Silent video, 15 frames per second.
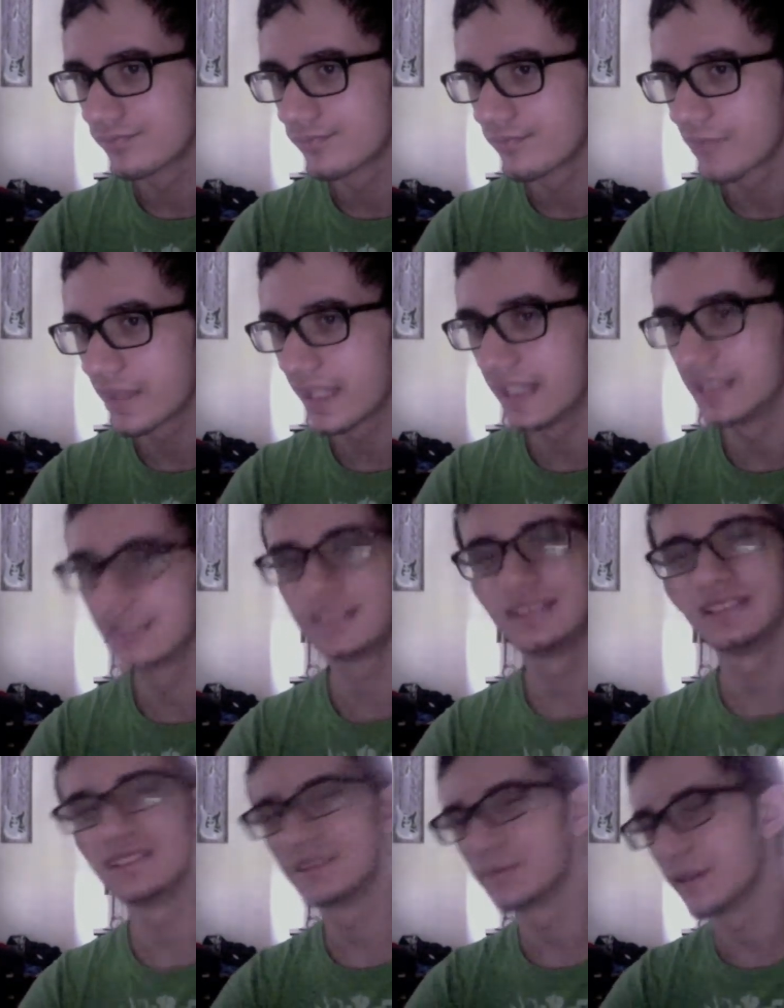yeah, this
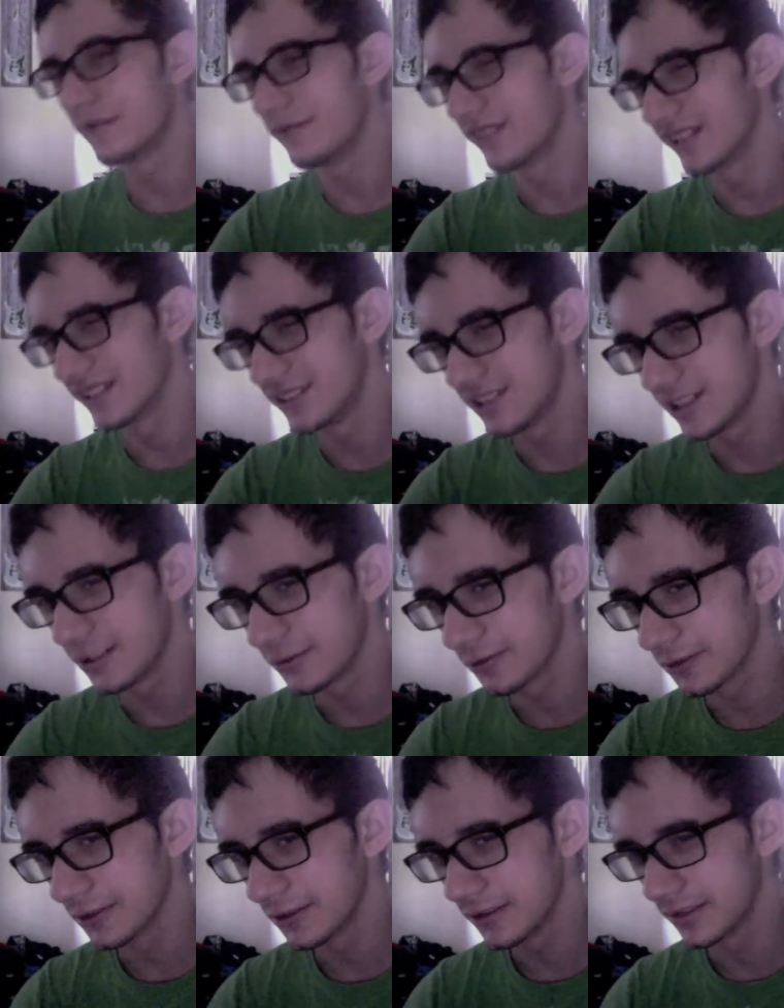is my fucking
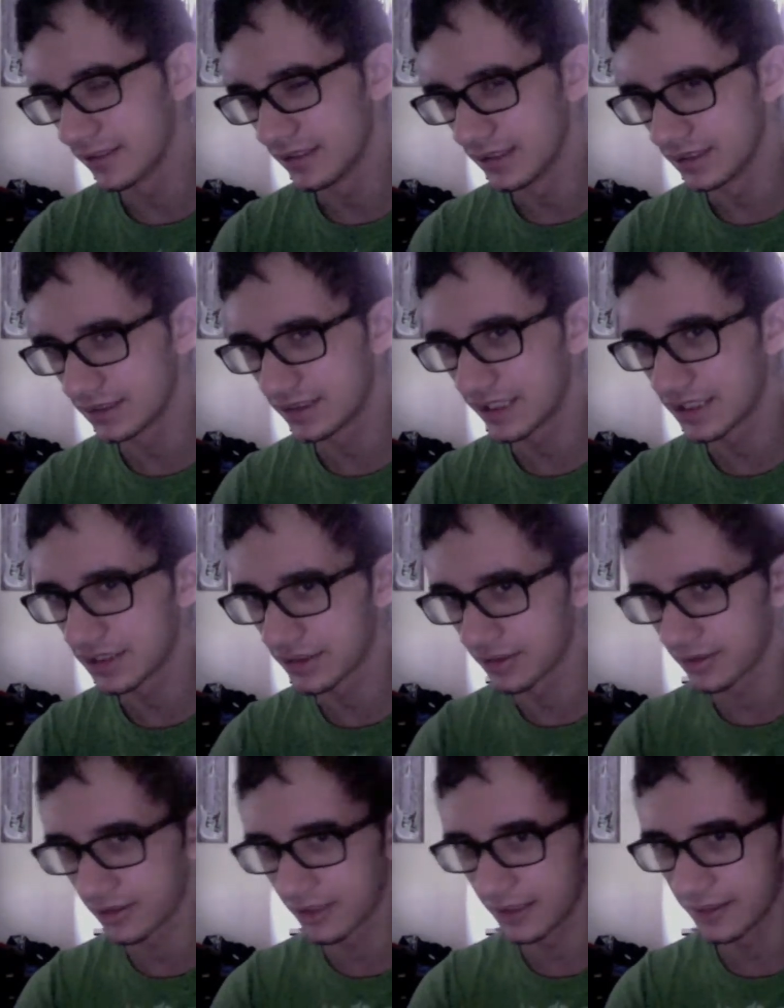childhood,
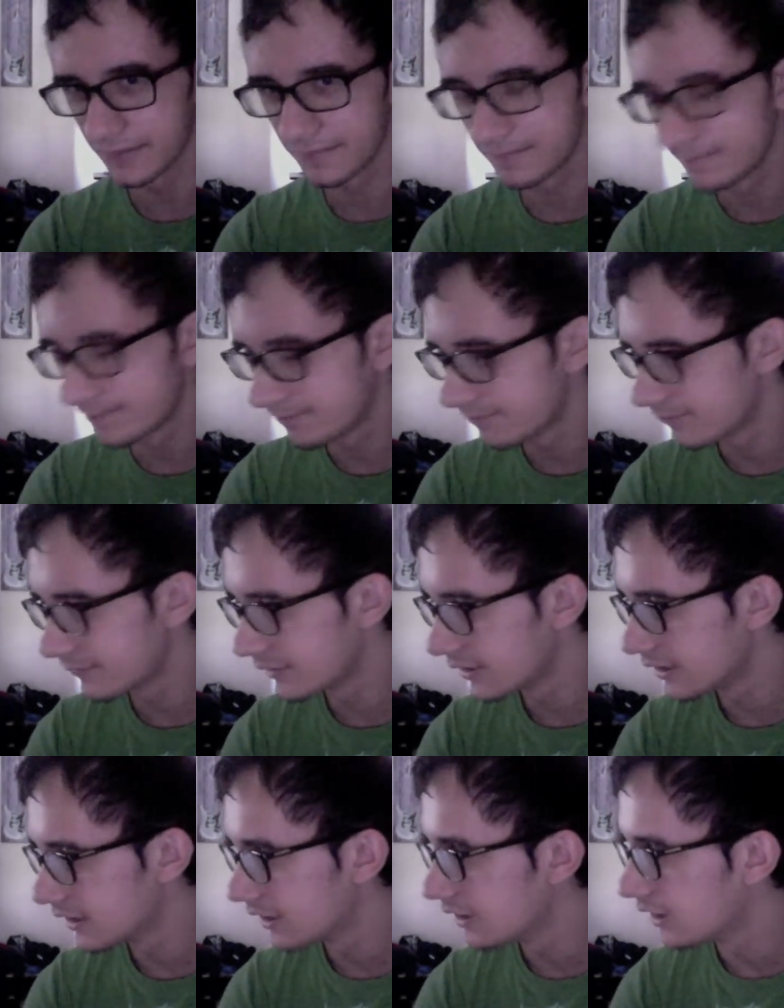essentially.
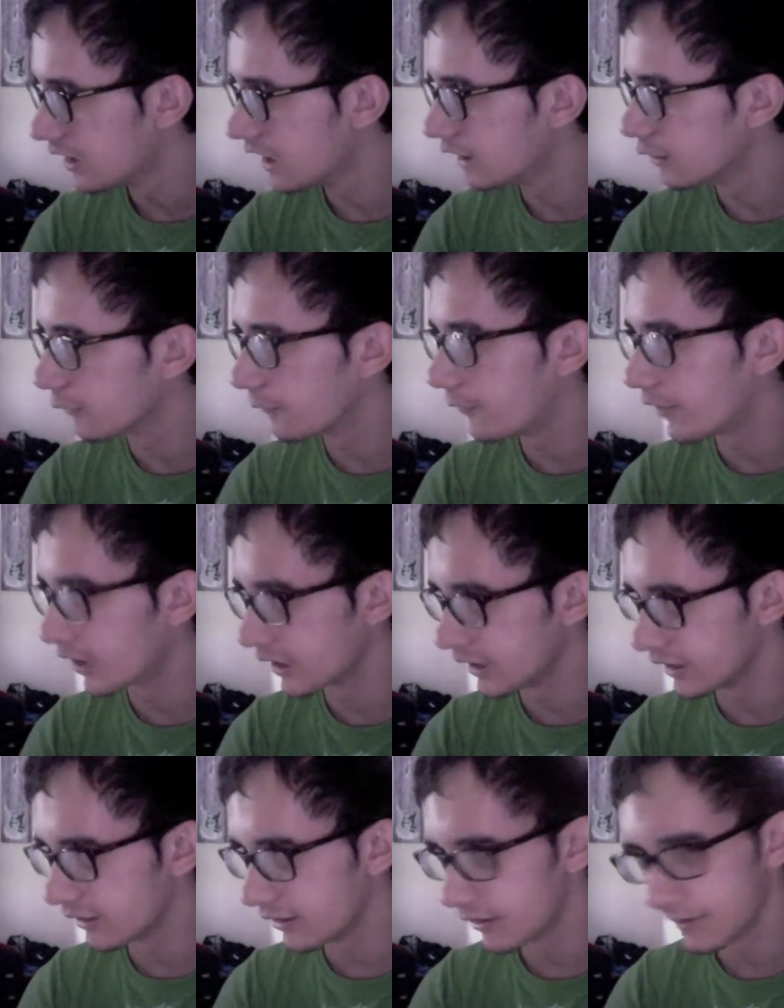And they're fucking
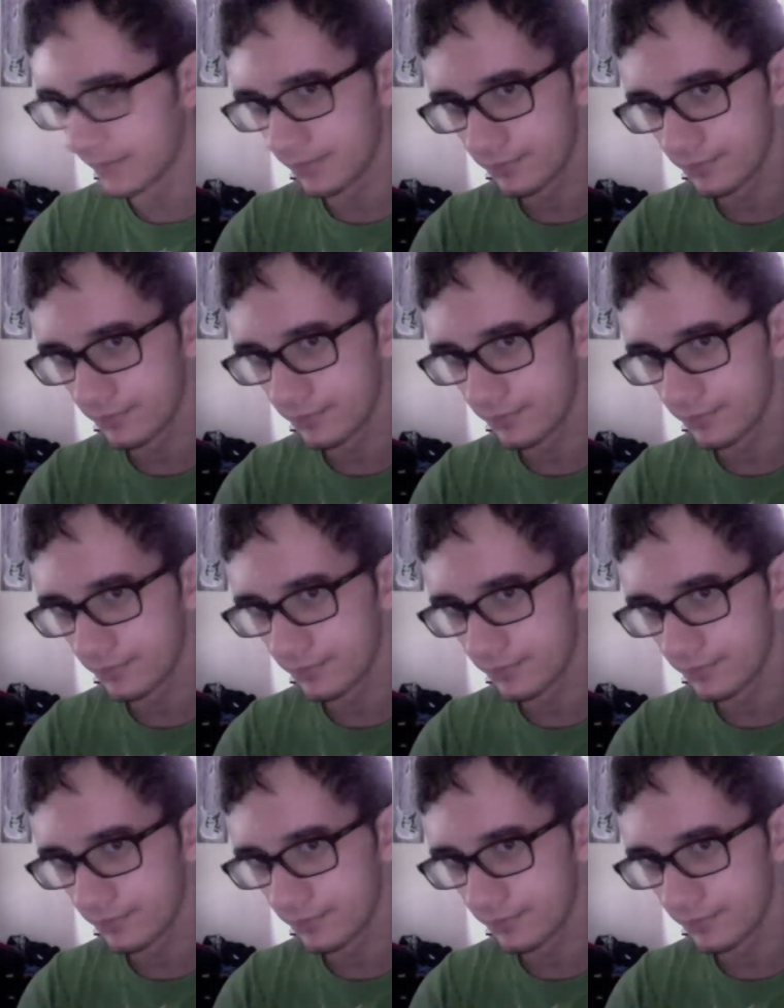it up.